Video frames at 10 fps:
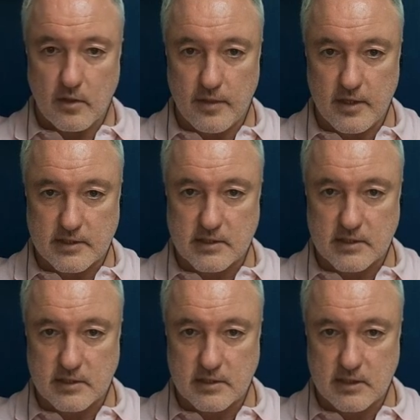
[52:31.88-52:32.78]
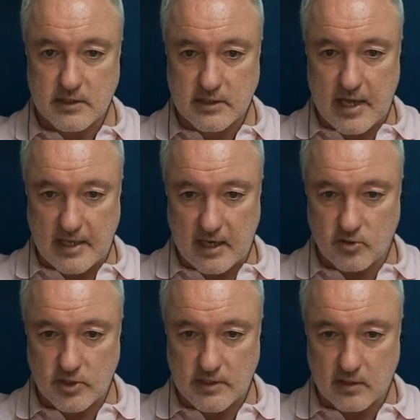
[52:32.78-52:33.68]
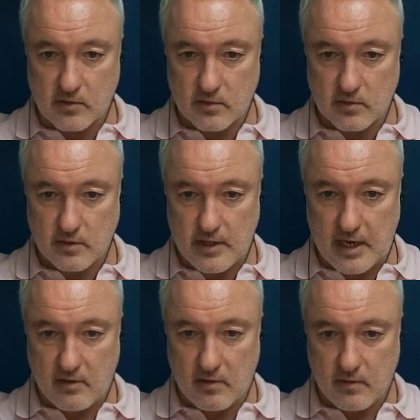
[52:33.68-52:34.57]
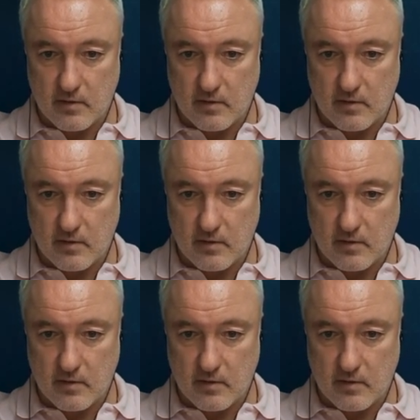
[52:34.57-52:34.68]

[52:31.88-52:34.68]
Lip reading: This is another entry signal, there.